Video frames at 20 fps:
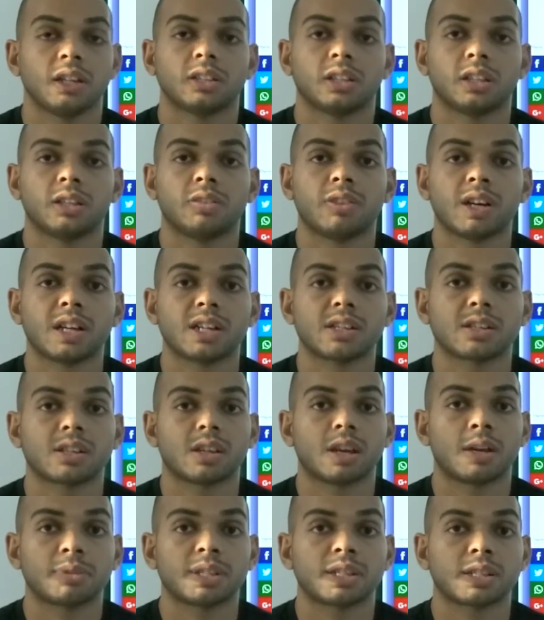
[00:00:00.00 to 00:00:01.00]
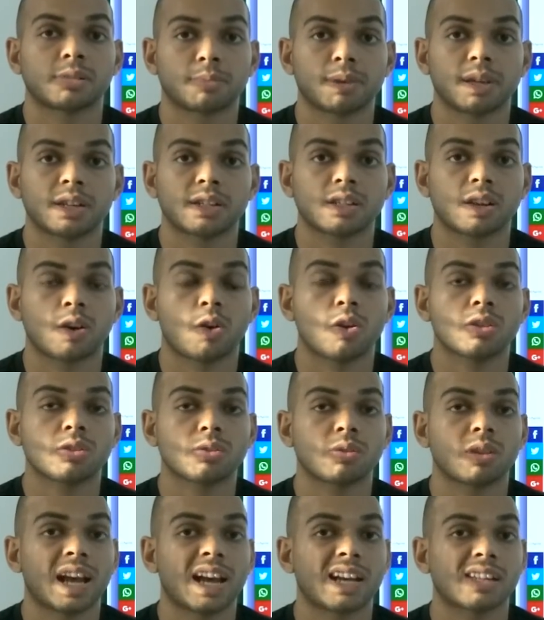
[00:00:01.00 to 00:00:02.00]
The device M6 Plus
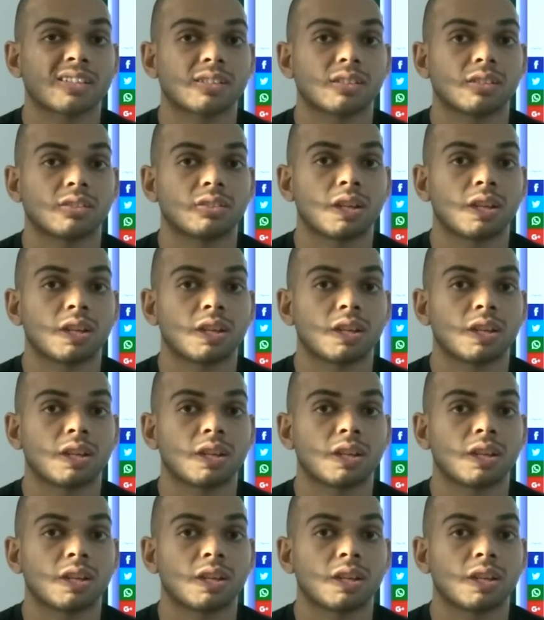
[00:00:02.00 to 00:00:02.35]
also lacks a